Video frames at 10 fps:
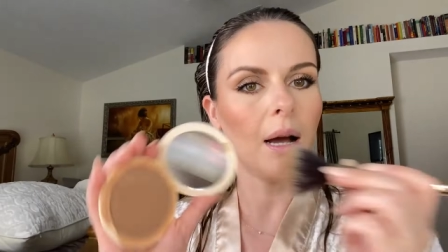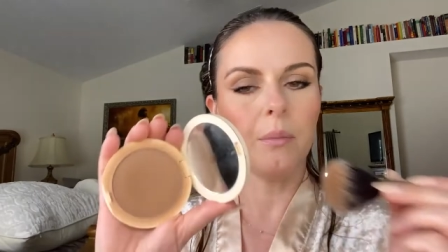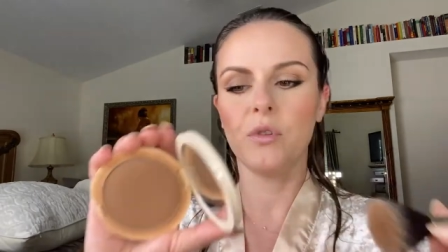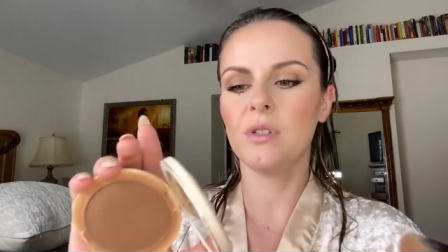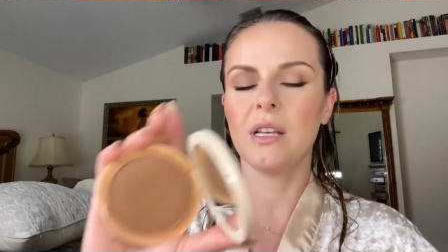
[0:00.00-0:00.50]

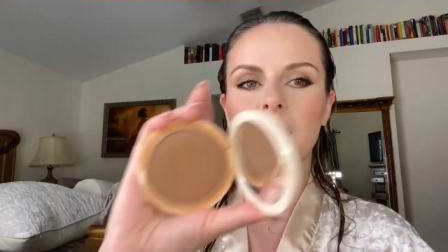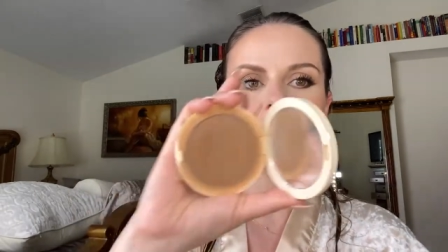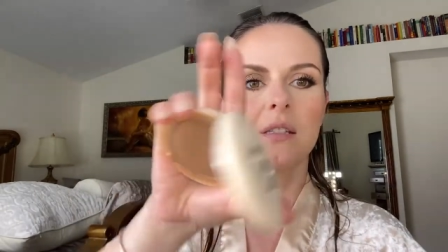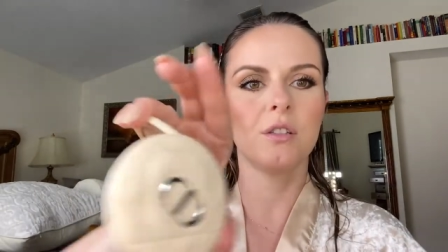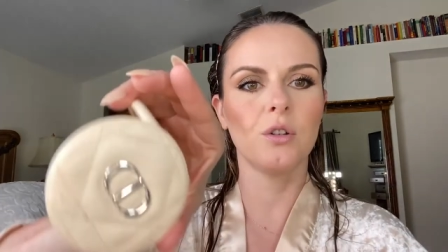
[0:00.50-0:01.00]
I'm using
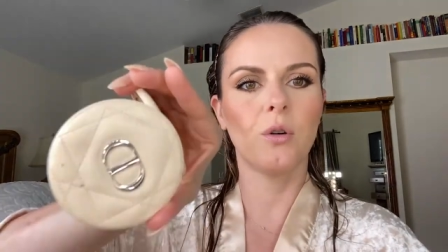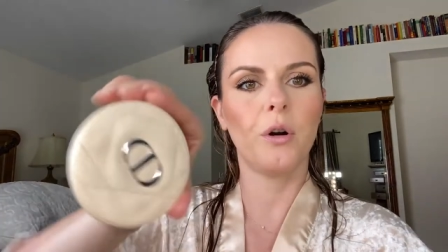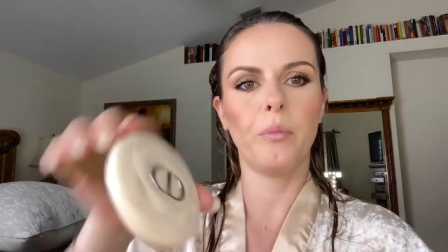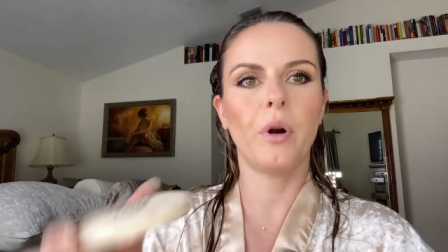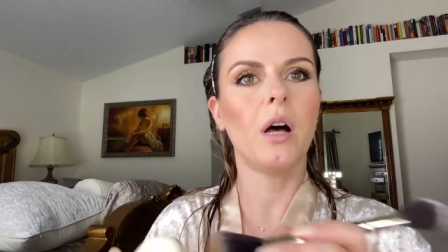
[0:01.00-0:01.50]
this
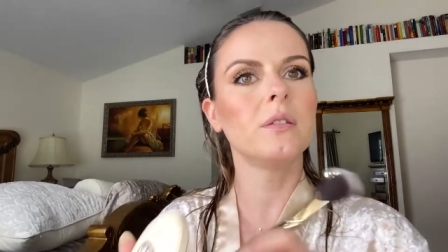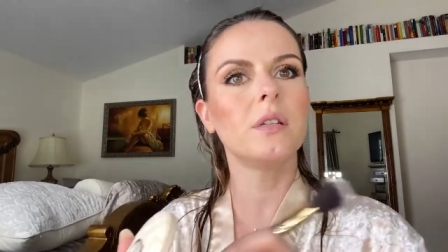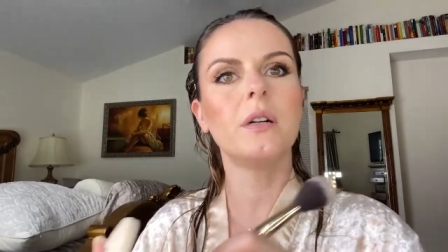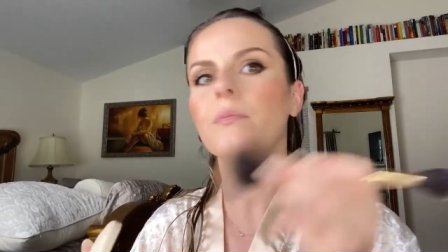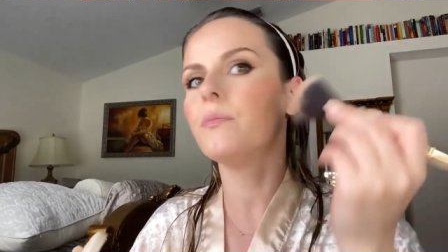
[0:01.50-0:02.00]
Dior
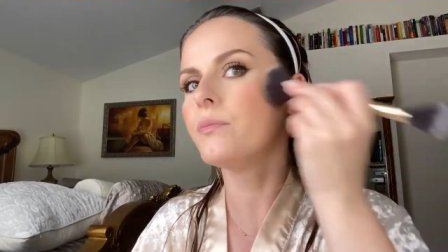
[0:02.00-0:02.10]
bronzer.